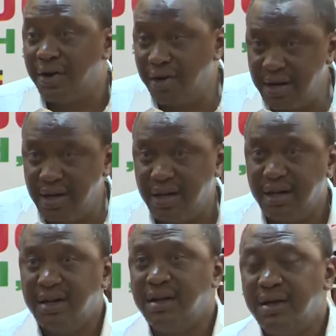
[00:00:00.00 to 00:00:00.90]
ready
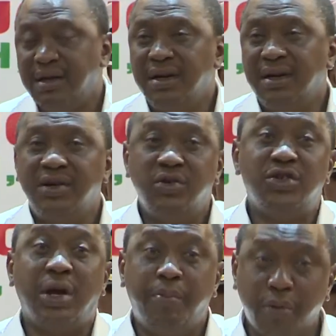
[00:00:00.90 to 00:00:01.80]
to
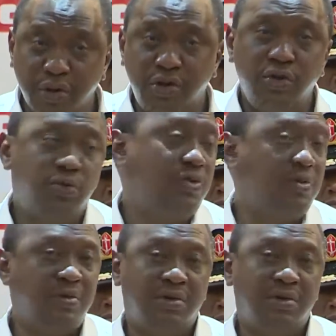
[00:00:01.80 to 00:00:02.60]
support you,